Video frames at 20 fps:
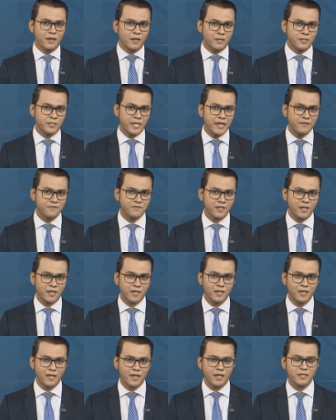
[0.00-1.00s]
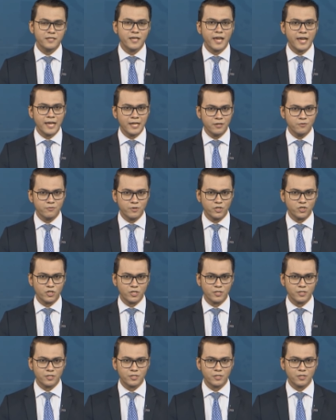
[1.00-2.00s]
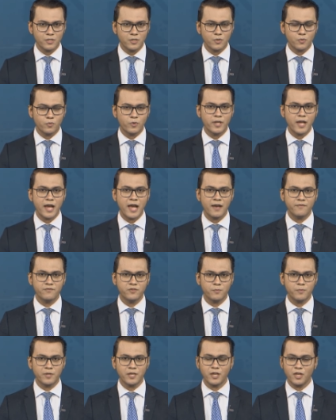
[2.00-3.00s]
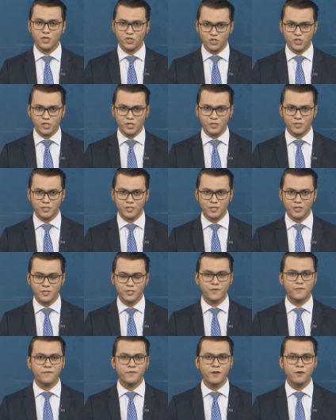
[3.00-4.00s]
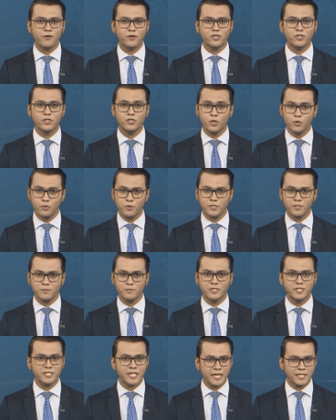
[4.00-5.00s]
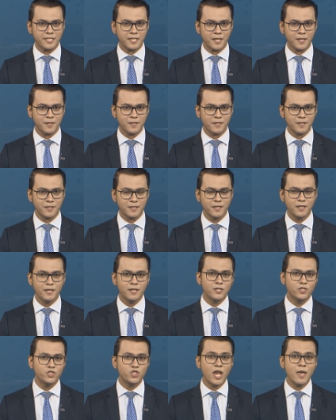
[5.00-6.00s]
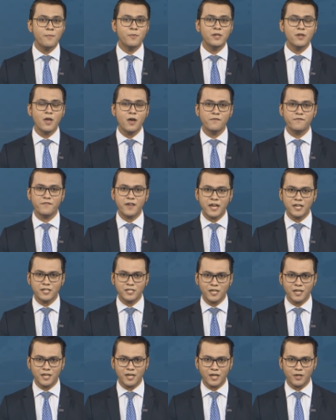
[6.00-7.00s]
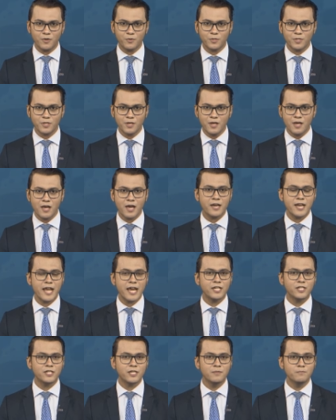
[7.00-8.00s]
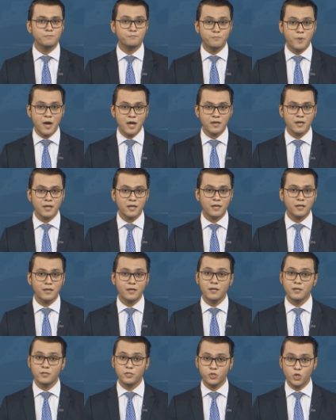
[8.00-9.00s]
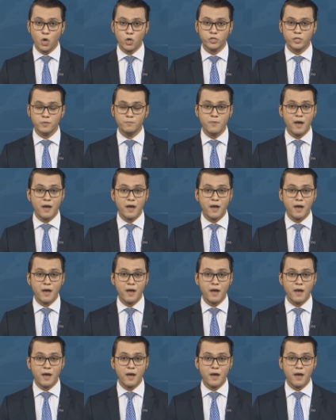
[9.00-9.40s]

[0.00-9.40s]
Safety in the hilly regions will have to be ensured to flourish tourism sector. Chairman of ATN News and ATN Bangla, Dr.